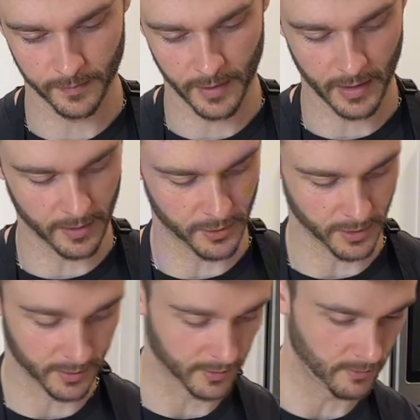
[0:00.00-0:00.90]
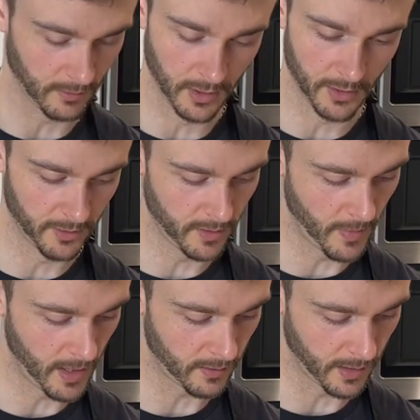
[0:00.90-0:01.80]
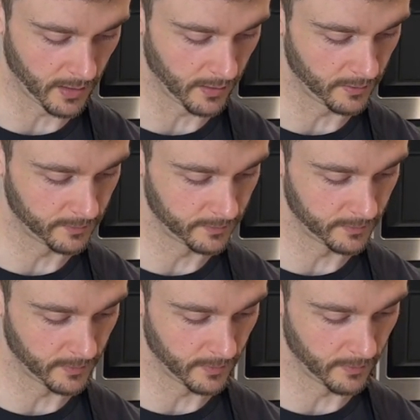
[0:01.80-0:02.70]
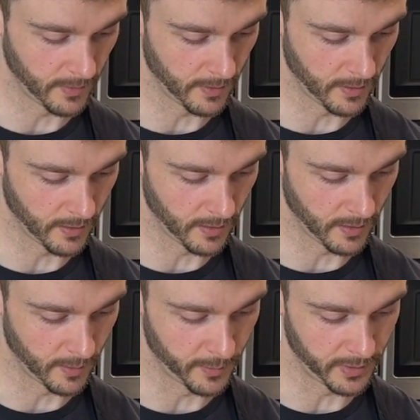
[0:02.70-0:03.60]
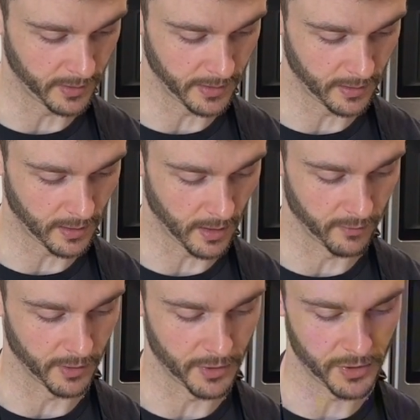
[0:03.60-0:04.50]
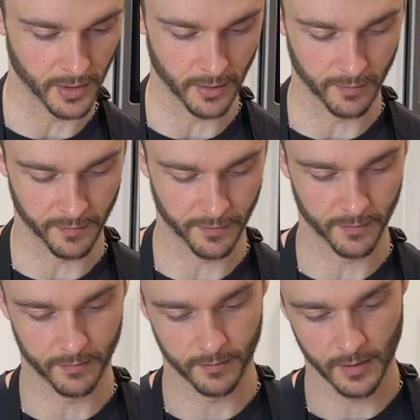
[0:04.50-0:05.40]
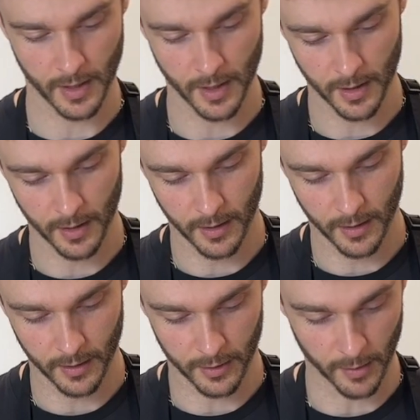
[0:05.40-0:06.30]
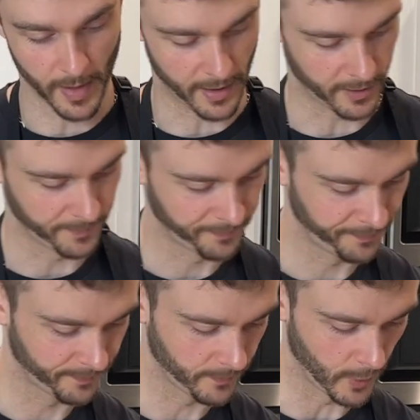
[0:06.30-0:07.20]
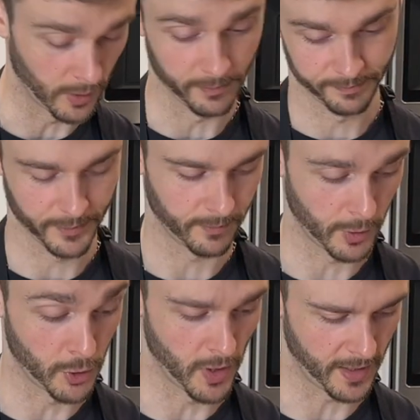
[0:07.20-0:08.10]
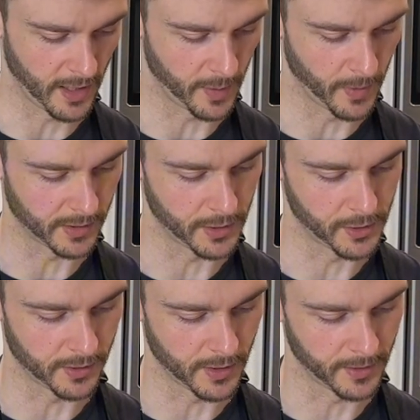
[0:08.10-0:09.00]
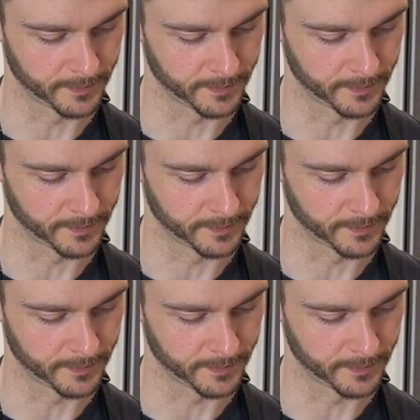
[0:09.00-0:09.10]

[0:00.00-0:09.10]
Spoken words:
and just literally make like a complete coverage of your batter, or your dry cake mix, I should say.